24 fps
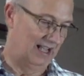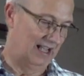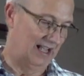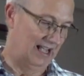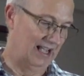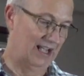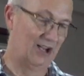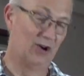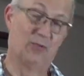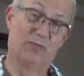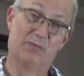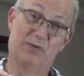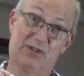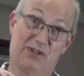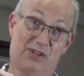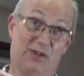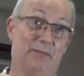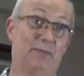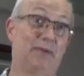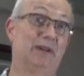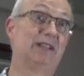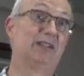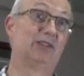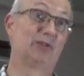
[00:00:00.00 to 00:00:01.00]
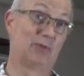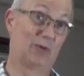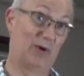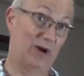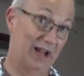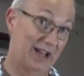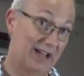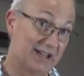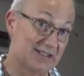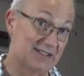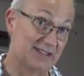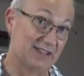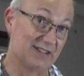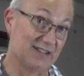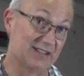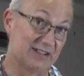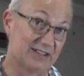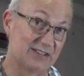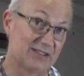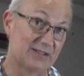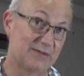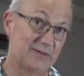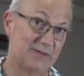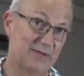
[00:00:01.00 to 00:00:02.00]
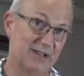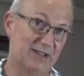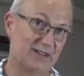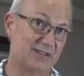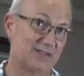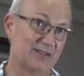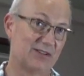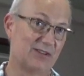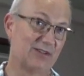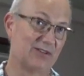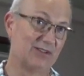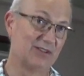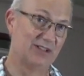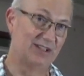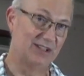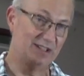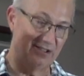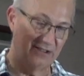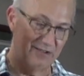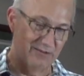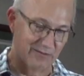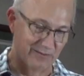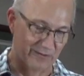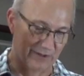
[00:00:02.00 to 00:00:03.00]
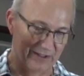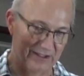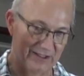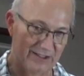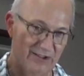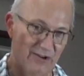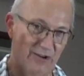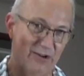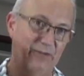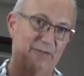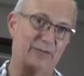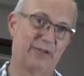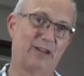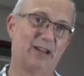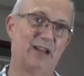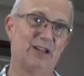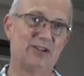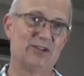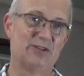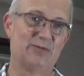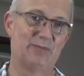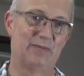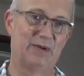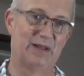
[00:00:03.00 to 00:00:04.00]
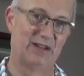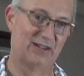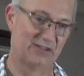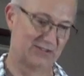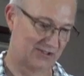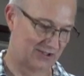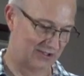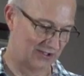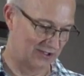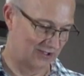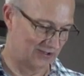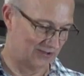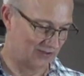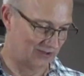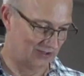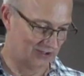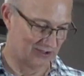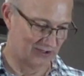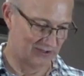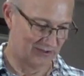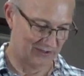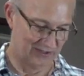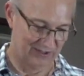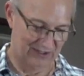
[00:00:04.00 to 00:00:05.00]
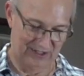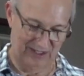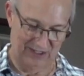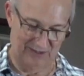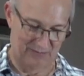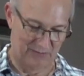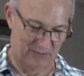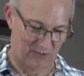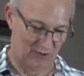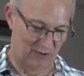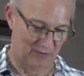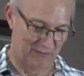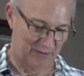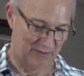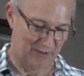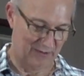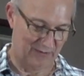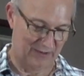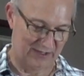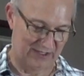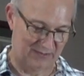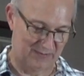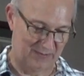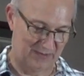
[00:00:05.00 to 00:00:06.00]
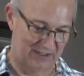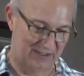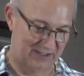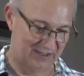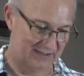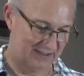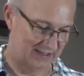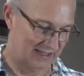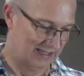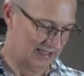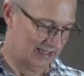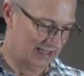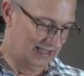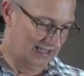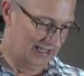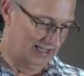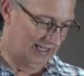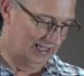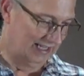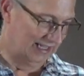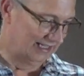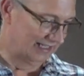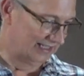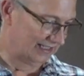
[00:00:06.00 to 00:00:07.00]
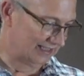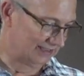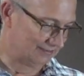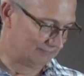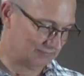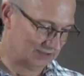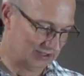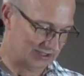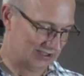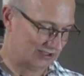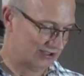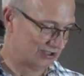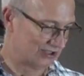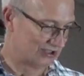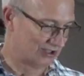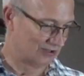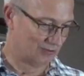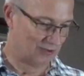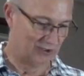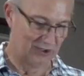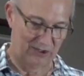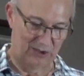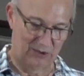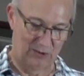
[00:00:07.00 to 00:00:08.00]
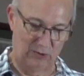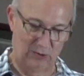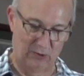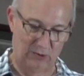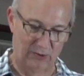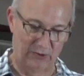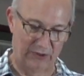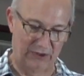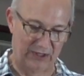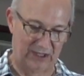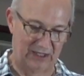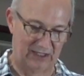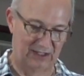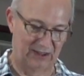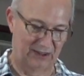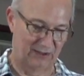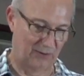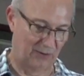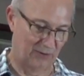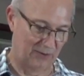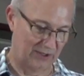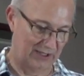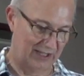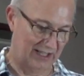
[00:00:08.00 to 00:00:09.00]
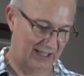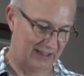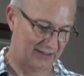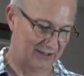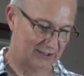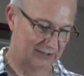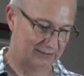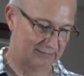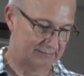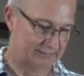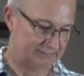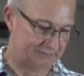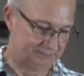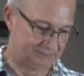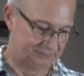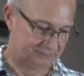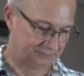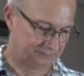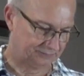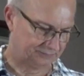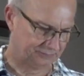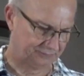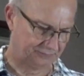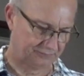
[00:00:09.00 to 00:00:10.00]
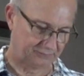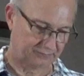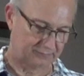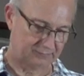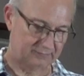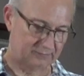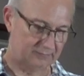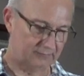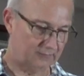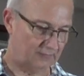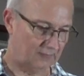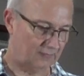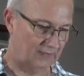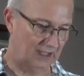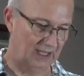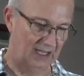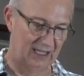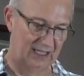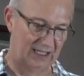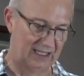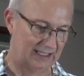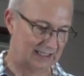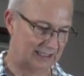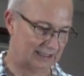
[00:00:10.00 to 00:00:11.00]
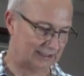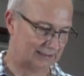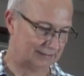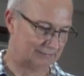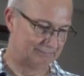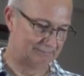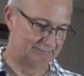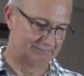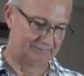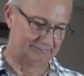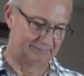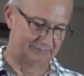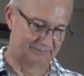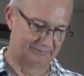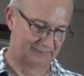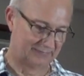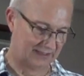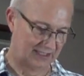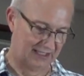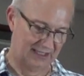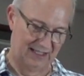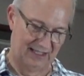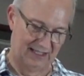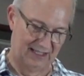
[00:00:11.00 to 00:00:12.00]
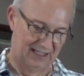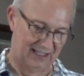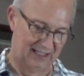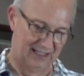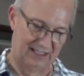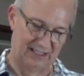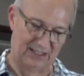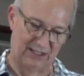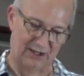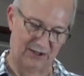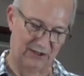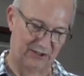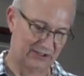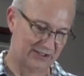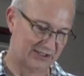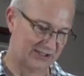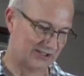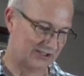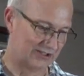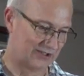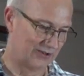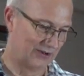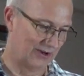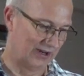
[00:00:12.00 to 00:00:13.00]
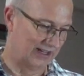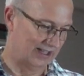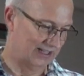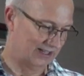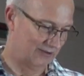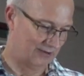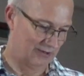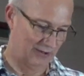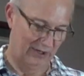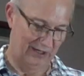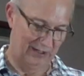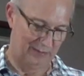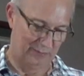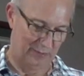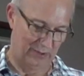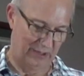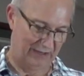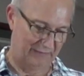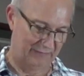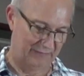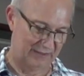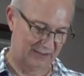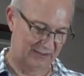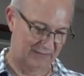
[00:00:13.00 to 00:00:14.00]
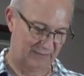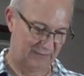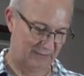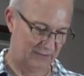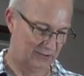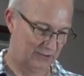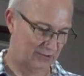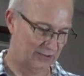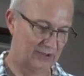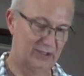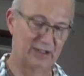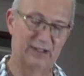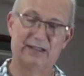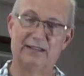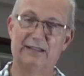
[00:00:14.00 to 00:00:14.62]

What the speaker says: I hope somebody tries this, and certainly ring the notification bell so you get more of my recipes. This is just a really cool thing to throw together. You know, this is great breakfast food.